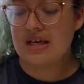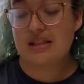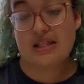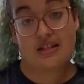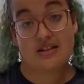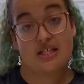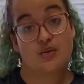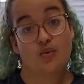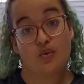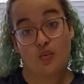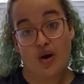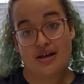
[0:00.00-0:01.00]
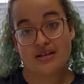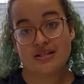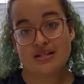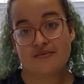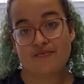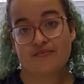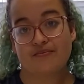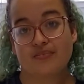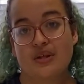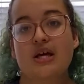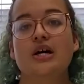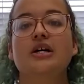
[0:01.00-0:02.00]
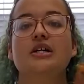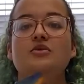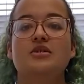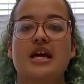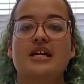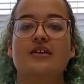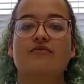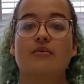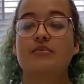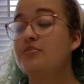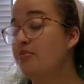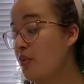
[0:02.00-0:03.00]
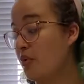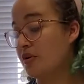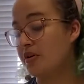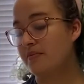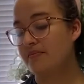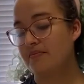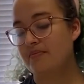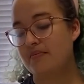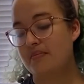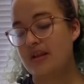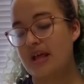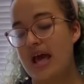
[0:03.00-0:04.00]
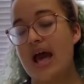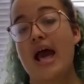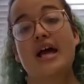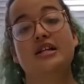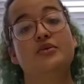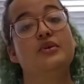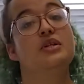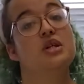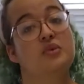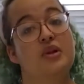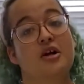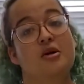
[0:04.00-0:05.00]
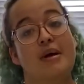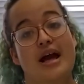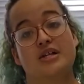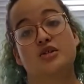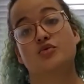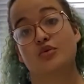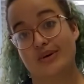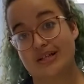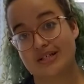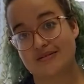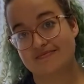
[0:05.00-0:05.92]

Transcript: like this one was, you take it from the board and you can no longer pass through it.